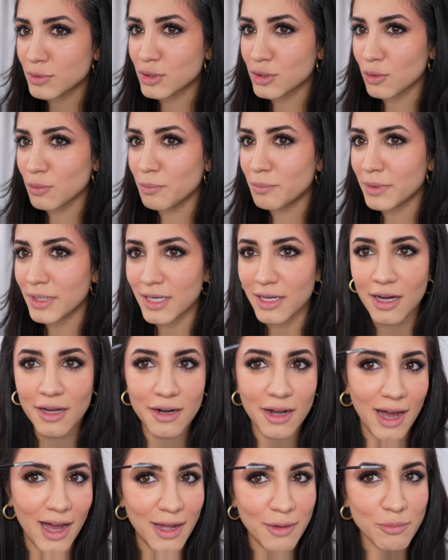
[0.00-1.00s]
so big
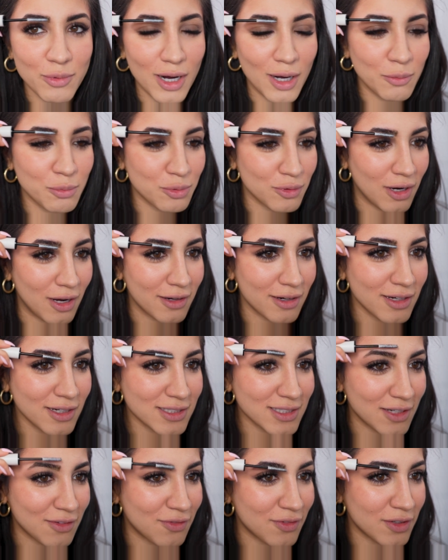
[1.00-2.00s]
on eyebrow
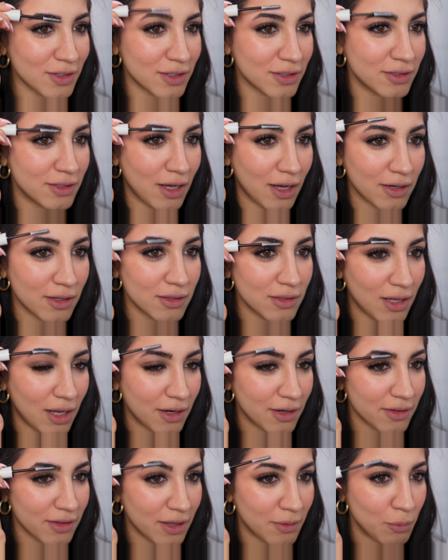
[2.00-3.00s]
products. I feel not a
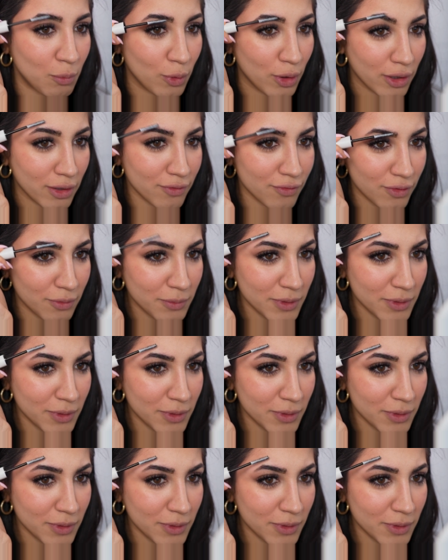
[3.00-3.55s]
lot of them work for